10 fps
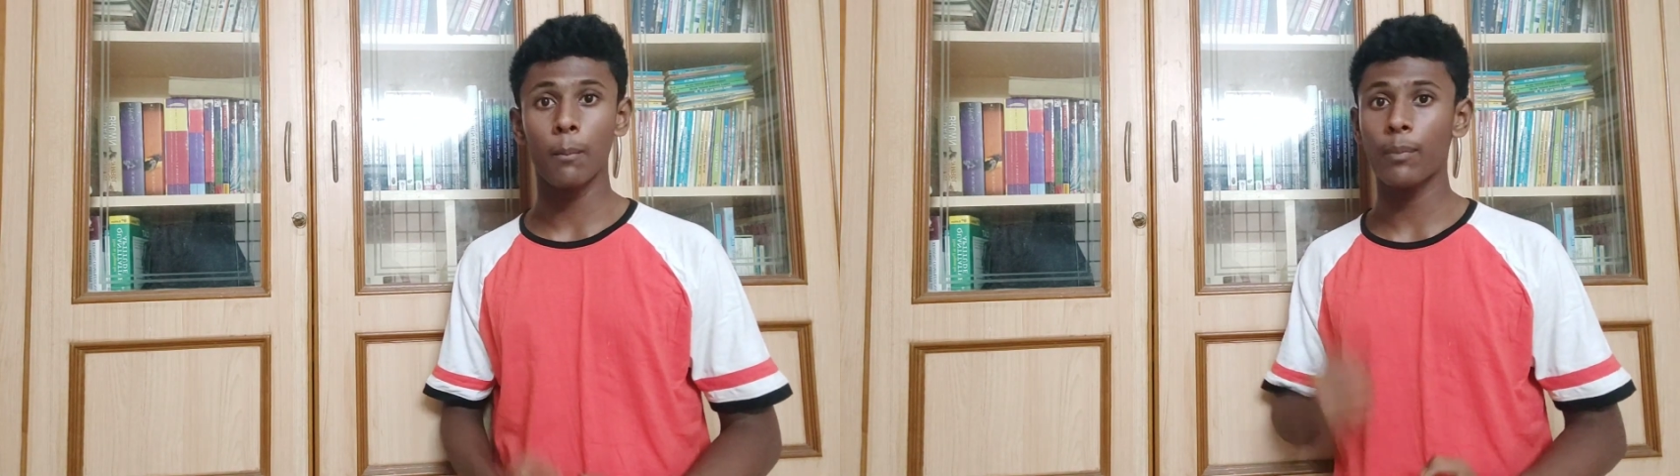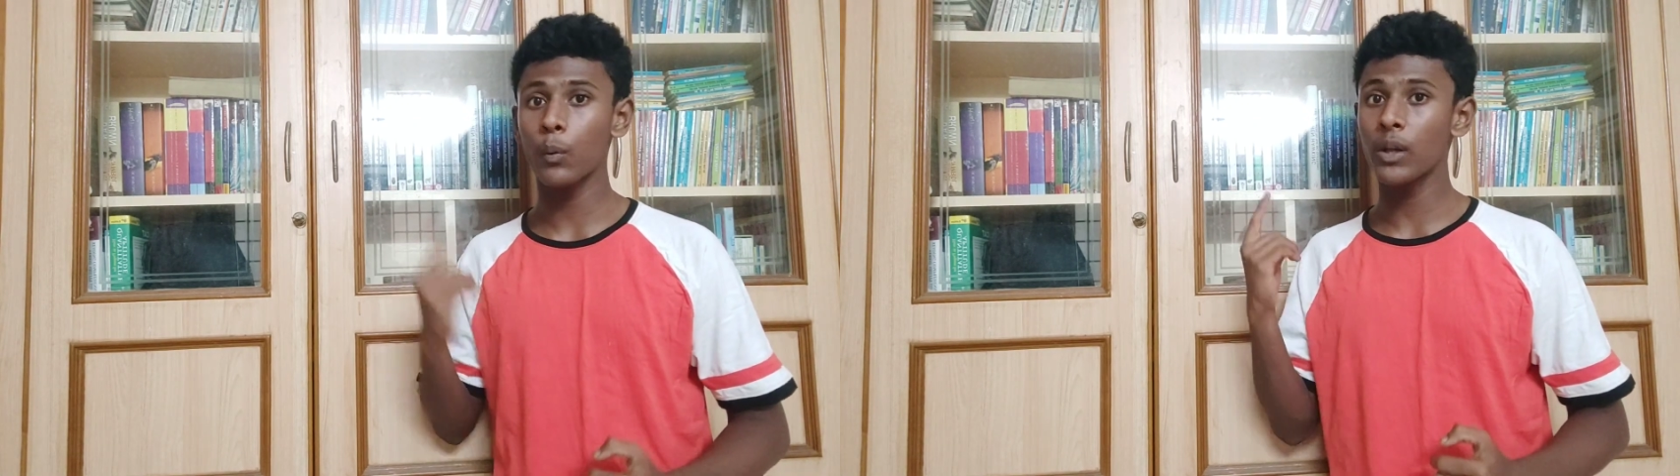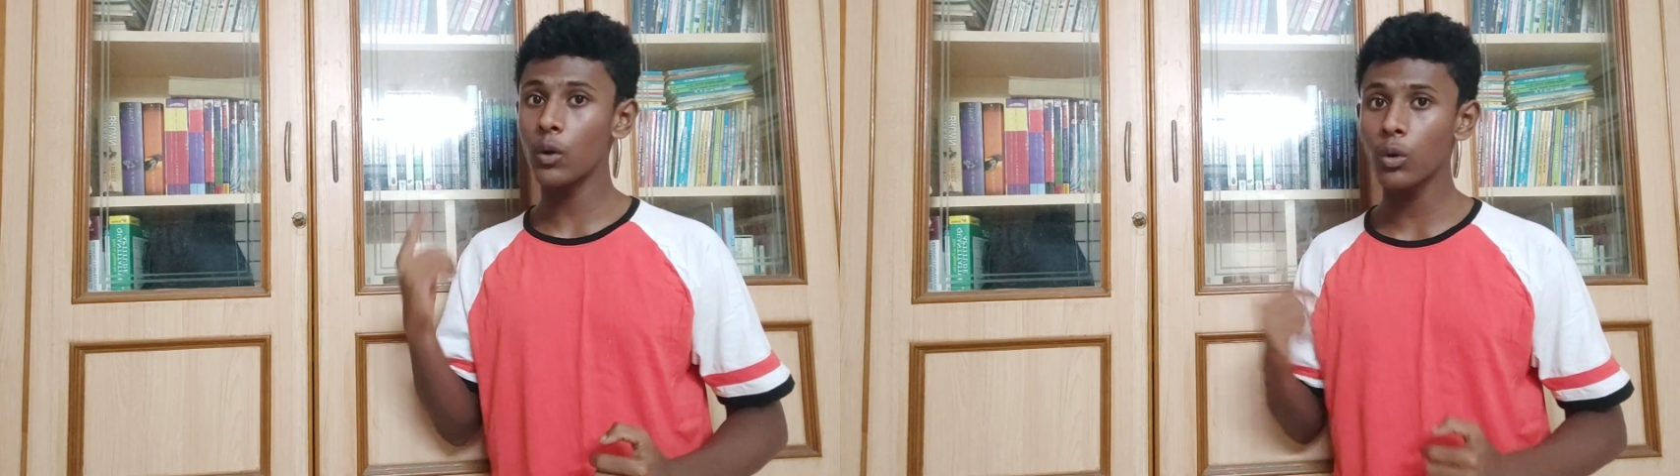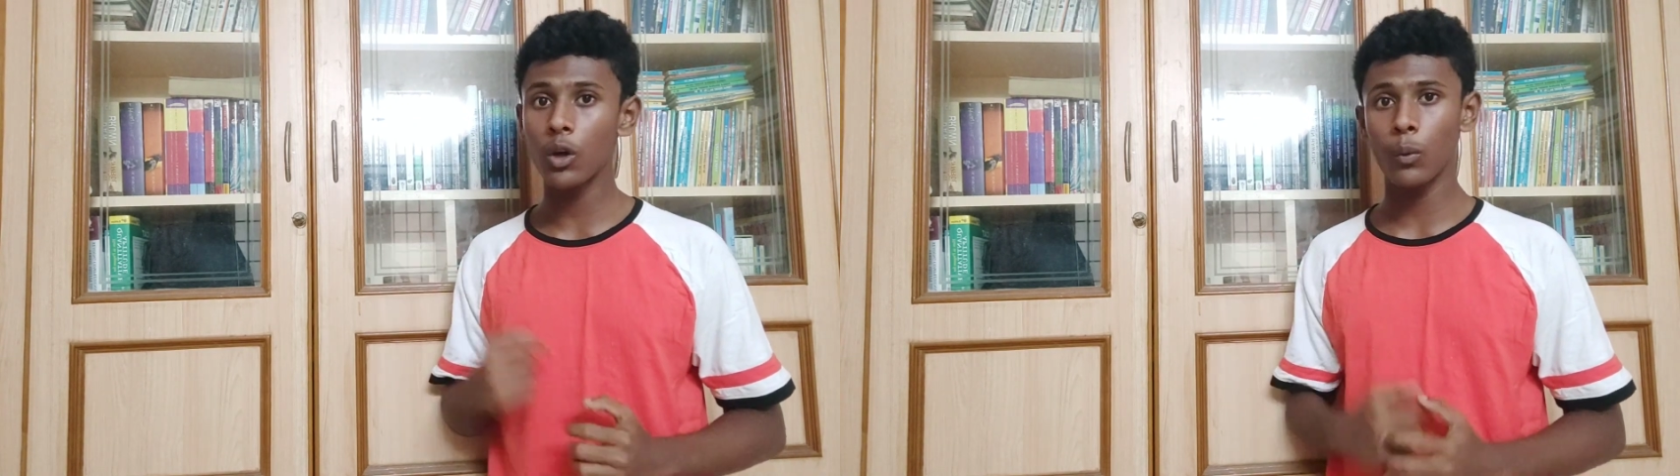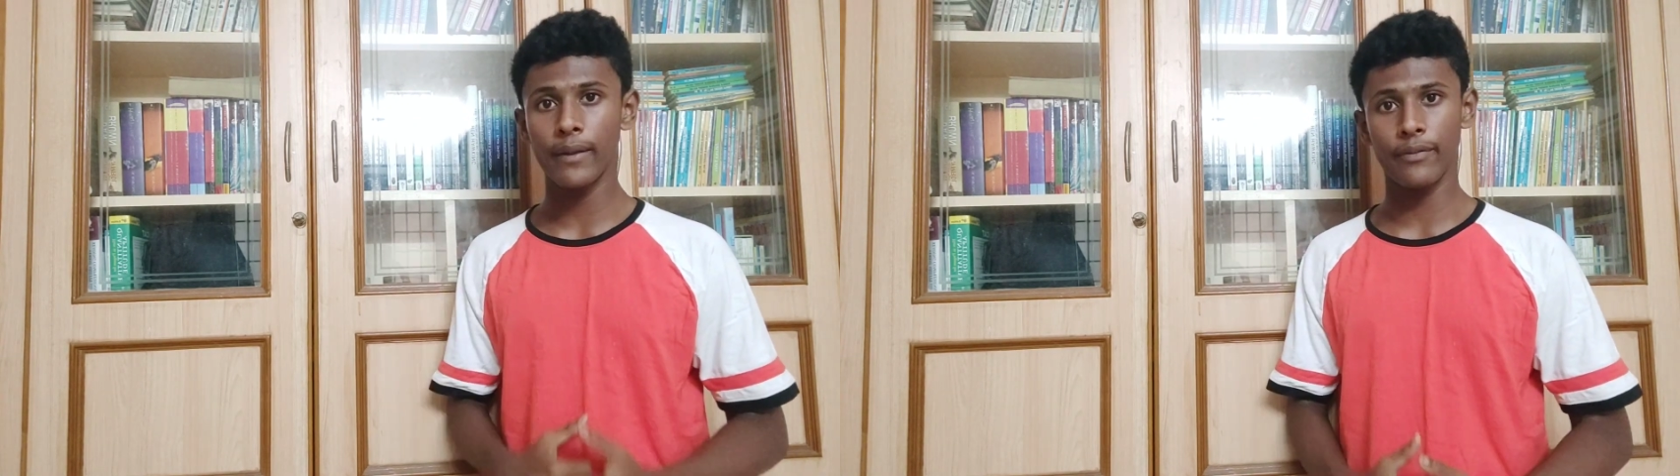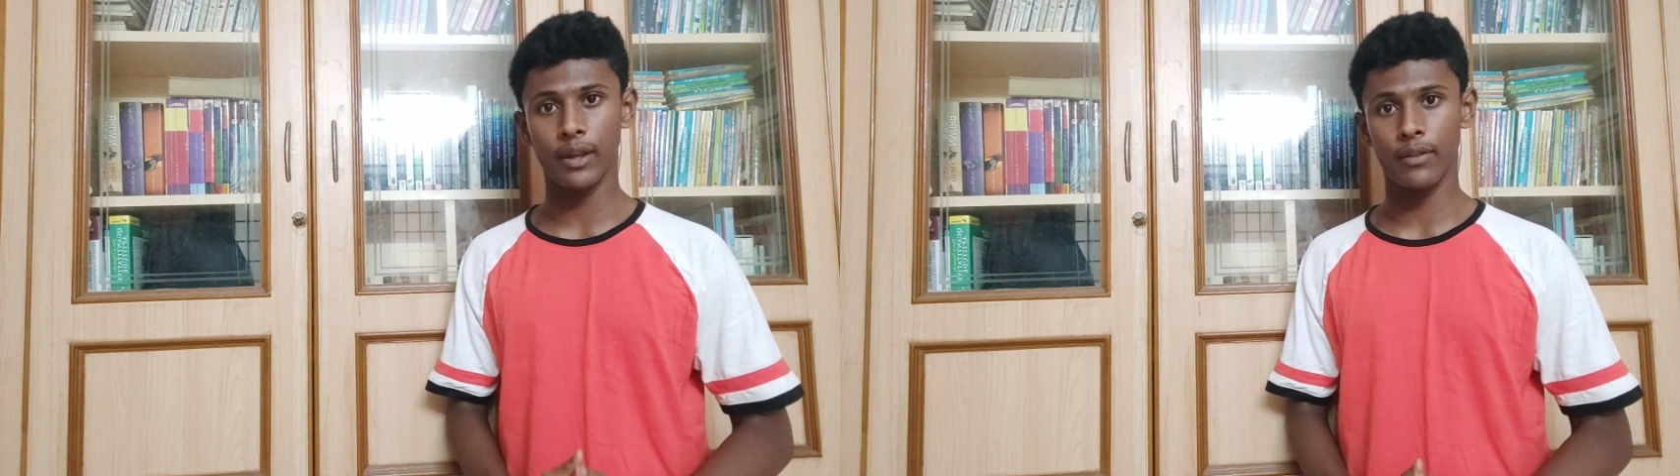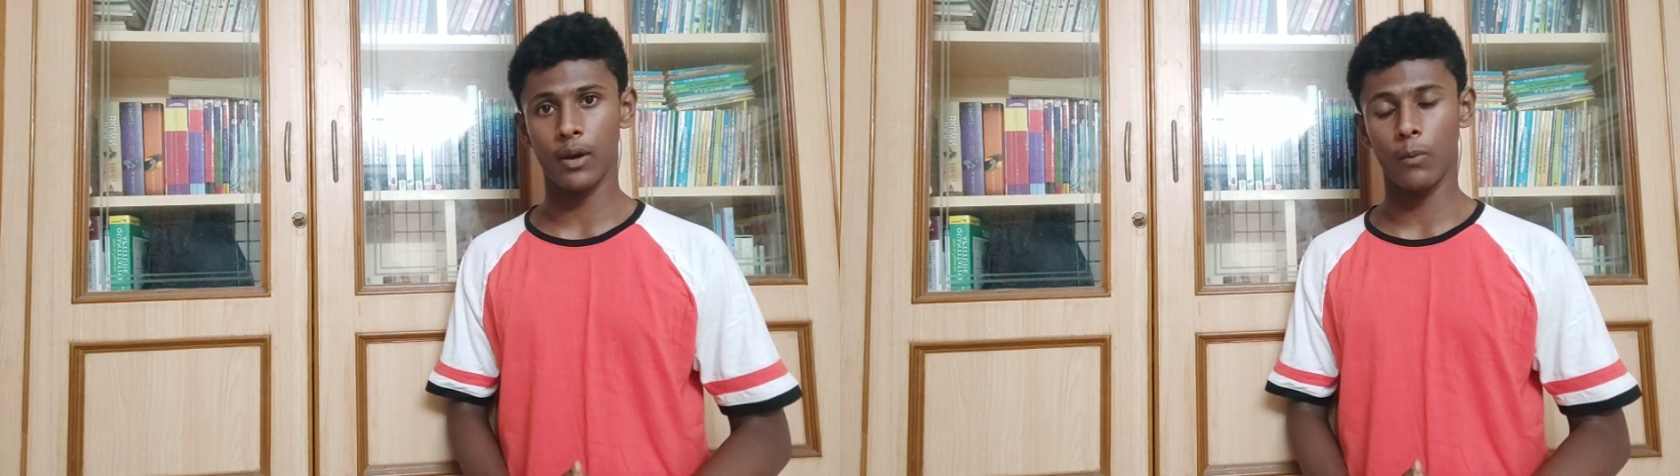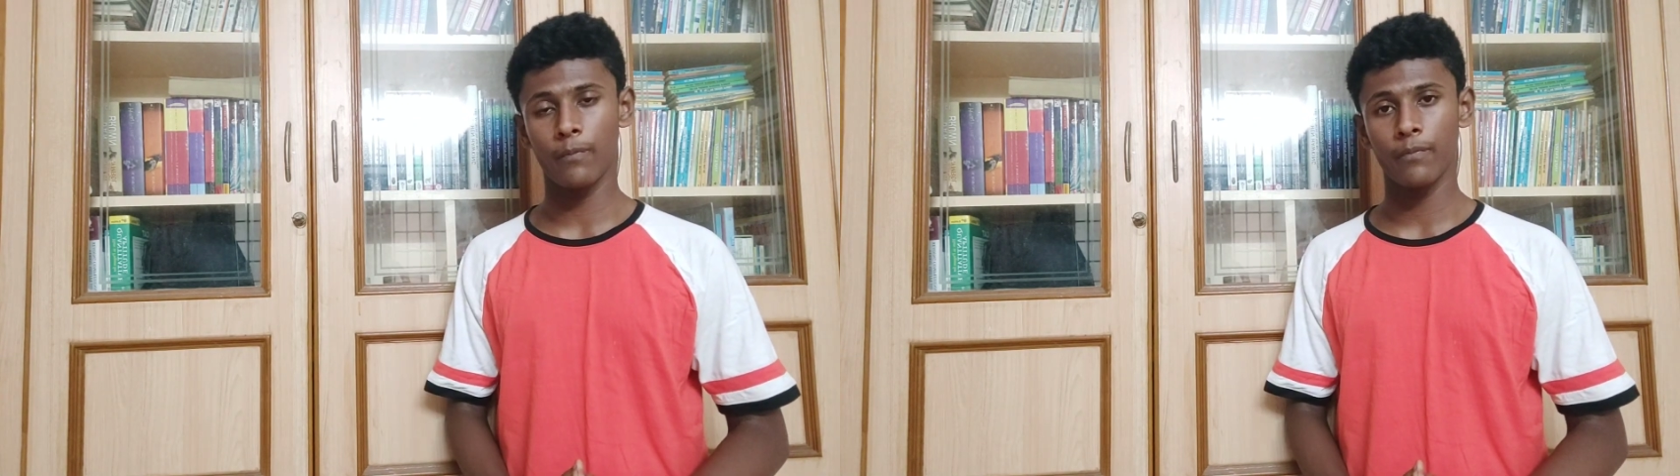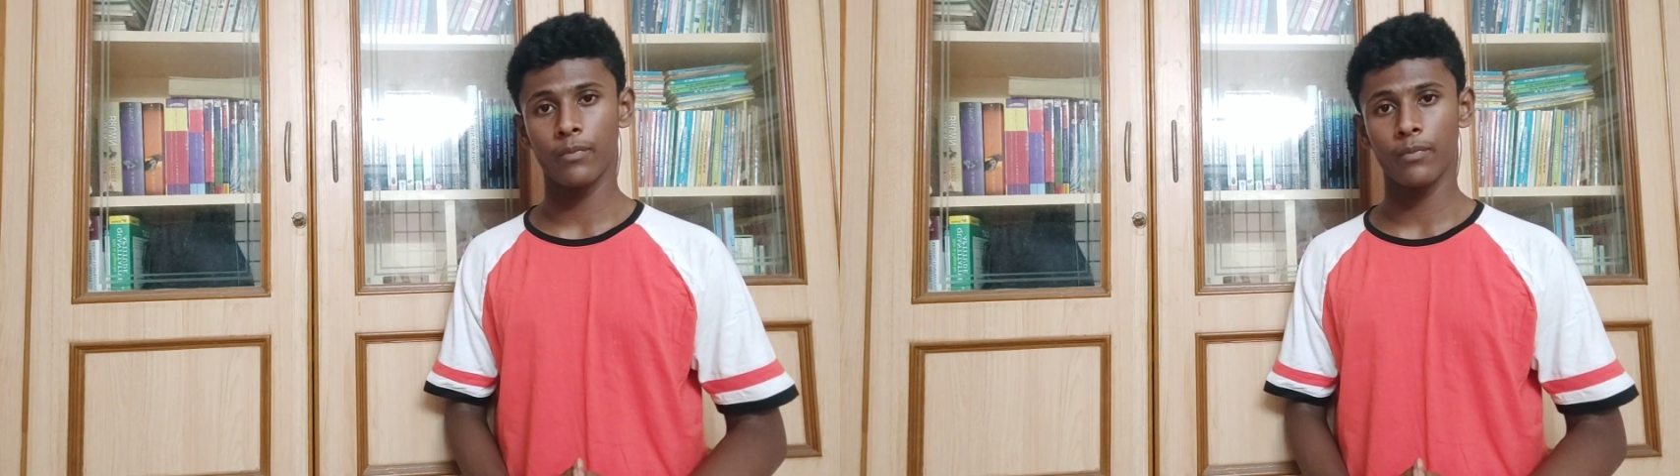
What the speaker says: but we do know one thing though,